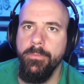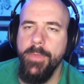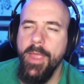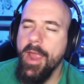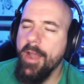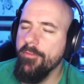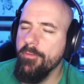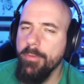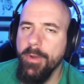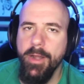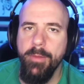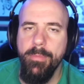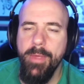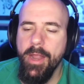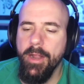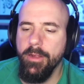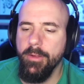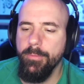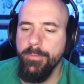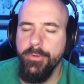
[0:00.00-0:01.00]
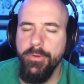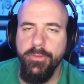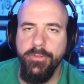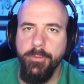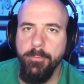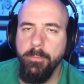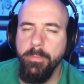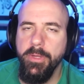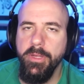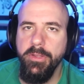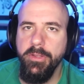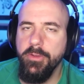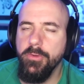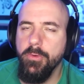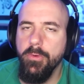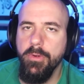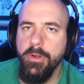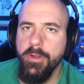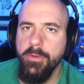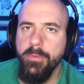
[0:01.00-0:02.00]
Everybody in the man community is completely
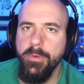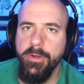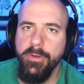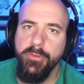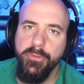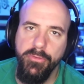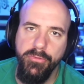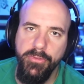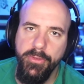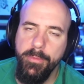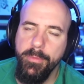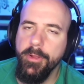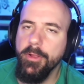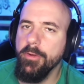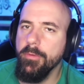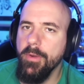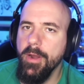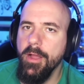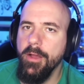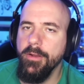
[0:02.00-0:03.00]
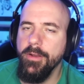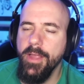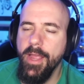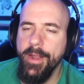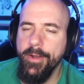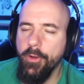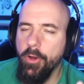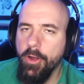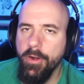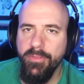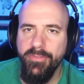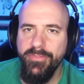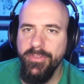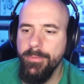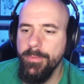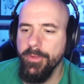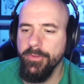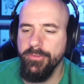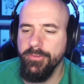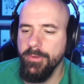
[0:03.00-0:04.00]
corny when there's a female around, and all the
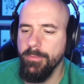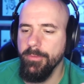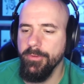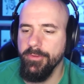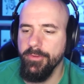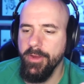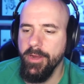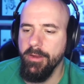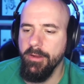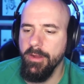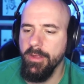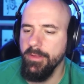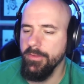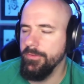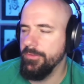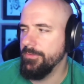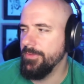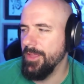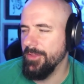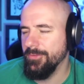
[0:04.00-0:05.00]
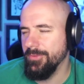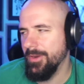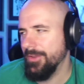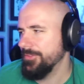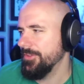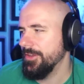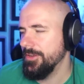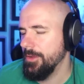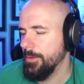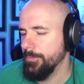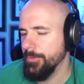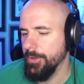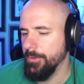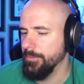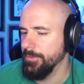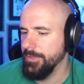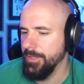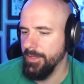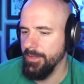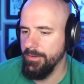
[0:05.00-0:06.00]
female streamers are airheads. That's when I said, yeah, I'm done
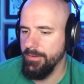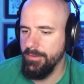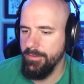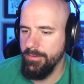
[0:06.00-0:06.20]
with that.